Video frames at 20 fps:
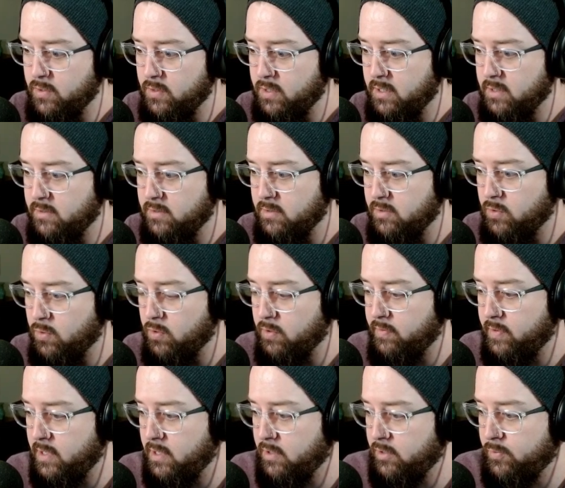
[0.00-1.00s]
and he had such
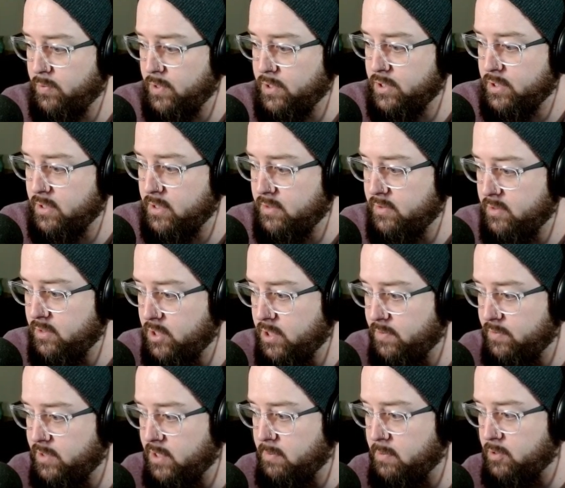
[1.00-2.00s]
horrifying expression that sent
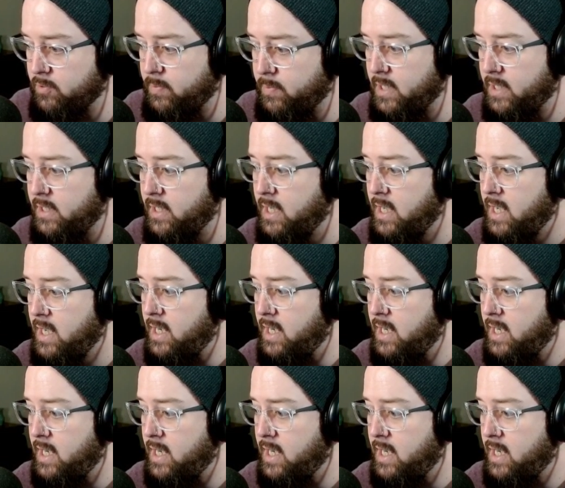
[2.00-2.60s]
shivers down my spine.